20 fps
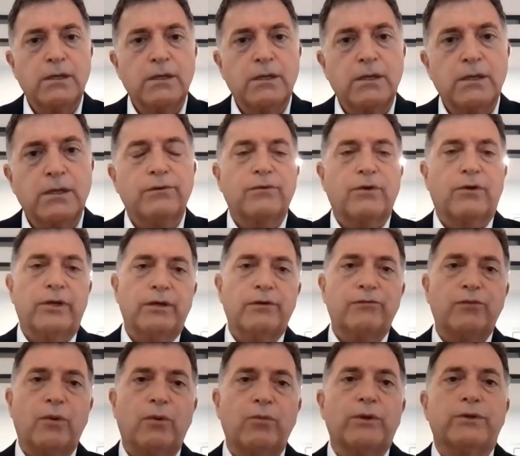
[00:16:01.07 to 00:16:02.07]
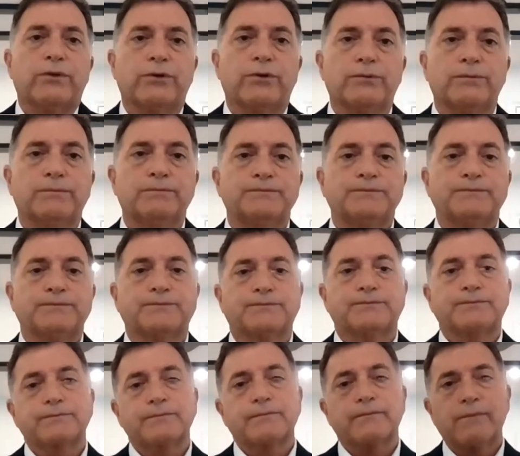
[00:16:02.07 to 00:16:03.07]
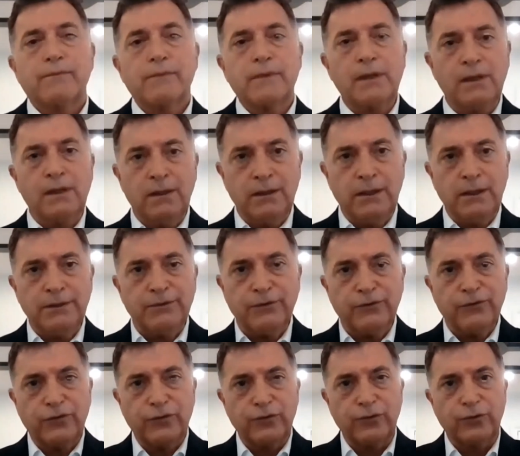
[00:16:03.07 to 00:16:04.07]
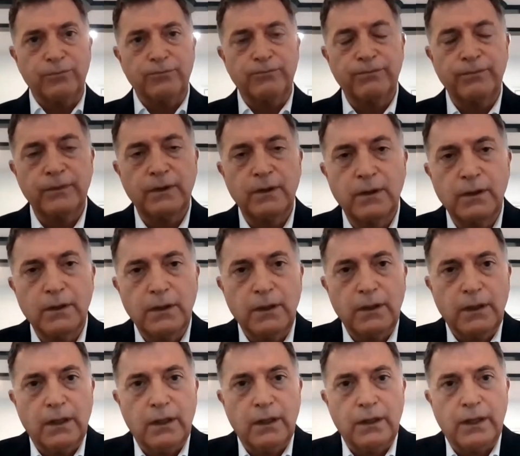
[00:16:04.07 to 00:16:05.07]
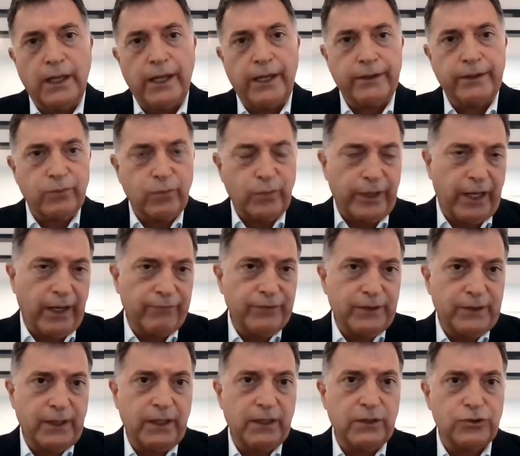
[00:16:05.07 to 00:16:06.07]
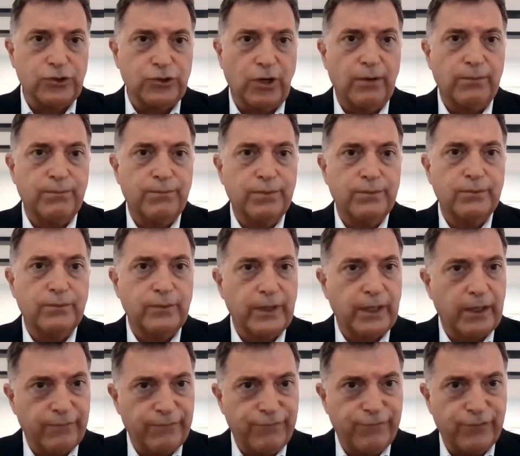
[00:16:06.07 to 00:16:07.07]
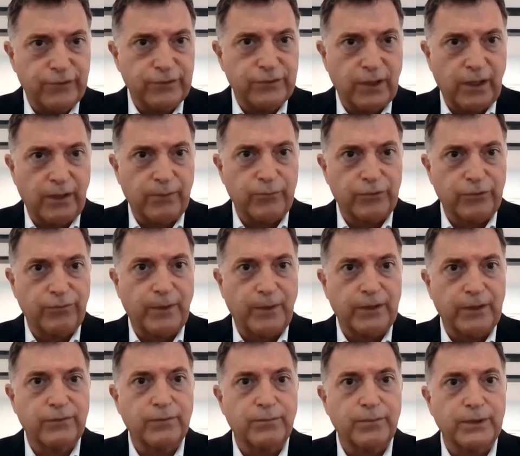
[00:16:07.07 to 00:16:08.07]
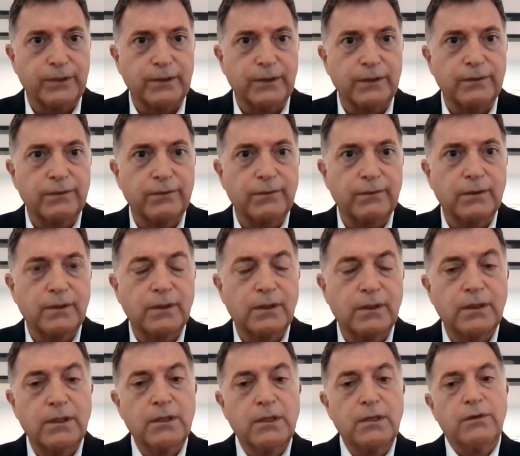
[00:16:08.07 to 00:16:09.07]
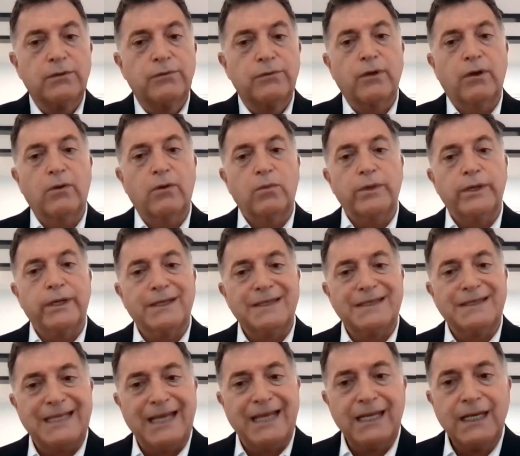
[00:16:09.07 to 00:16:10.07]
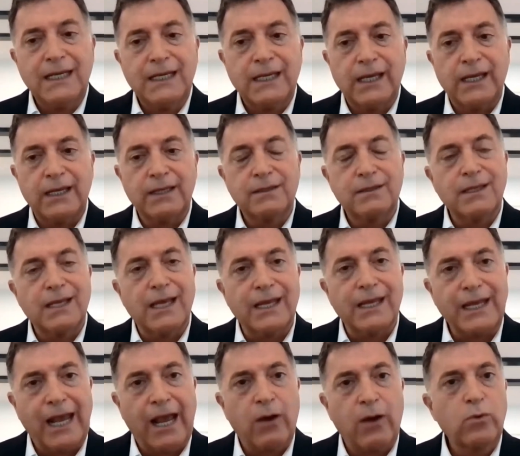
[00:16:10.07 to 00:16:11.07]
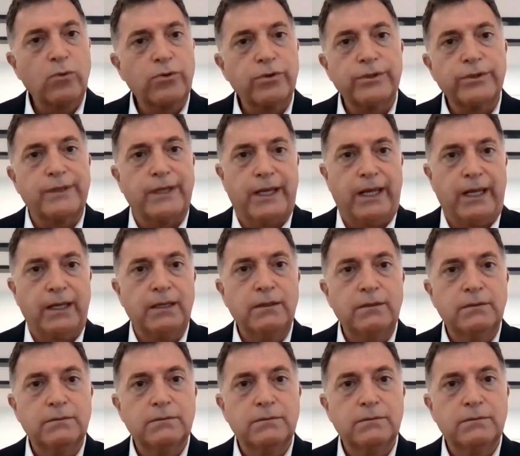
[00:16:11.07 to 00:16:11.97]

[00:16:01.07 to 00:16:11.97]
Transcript: So here's what we do. Let's assume that we have a day job, we have full-time responsibilities. So we dedicate an hour a day